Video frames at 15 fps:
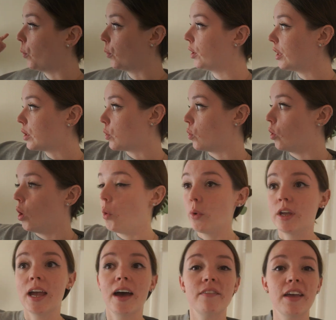Really cool.
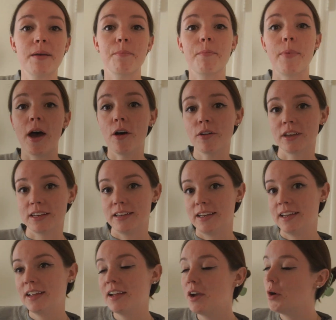We have a
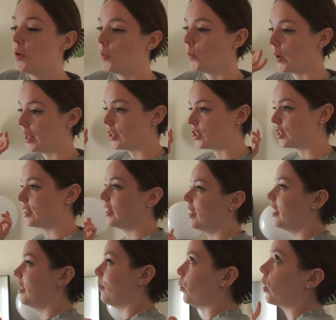balcony, which
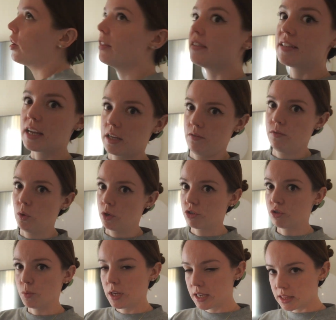we're on the 2nd floor,
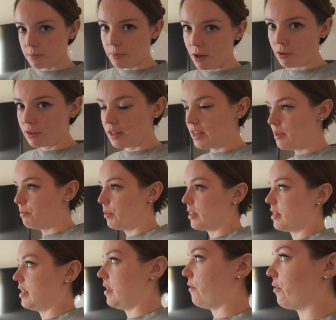so we get the balcony,
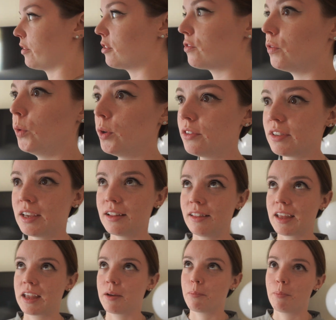but the first floors get
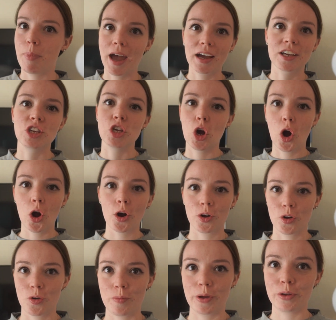like a
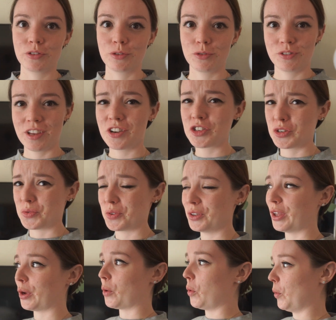backyard almost, so it's actually
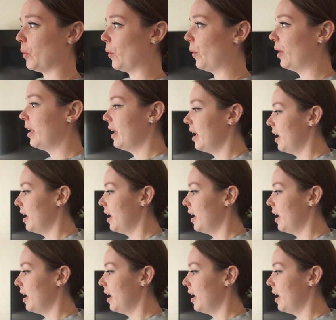really cool.